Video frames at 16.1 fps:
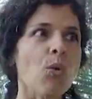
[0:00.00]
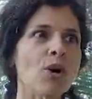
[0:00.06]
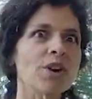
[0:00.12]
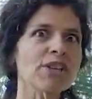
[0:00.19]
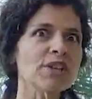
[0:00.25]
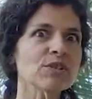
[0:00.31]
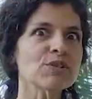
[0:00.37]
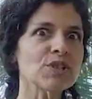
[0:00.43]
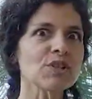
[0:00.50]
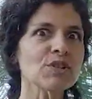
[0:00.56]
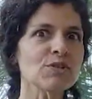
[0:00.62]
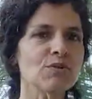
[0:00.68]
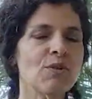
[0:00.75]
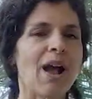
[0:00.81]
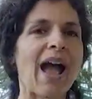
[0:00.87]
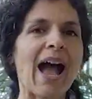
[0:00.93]
What
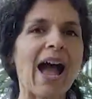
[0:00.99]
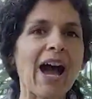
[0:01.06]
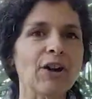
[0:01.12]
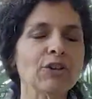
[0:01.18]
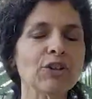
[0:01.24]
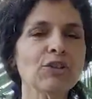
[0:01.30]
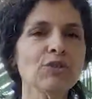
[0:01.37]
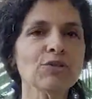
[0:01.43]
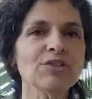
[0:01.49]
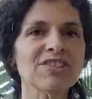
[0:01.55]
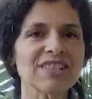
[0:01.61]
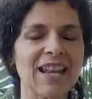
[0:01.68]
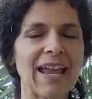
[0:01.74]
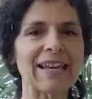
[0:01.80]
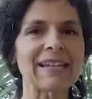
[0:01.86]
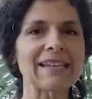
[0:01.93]
do? How do you
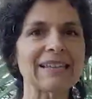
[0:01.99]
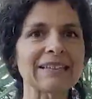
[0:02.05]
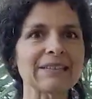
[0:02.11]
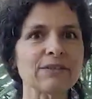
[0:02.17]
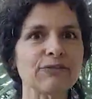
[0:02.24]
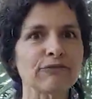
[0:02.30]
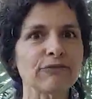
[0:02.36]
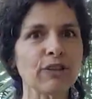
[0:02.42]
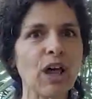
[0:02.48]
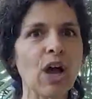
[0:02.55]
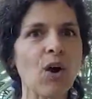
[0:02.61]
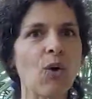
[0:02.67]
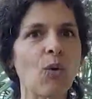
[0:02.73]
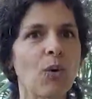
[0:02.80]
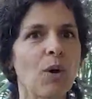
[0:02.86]
stay in the flow?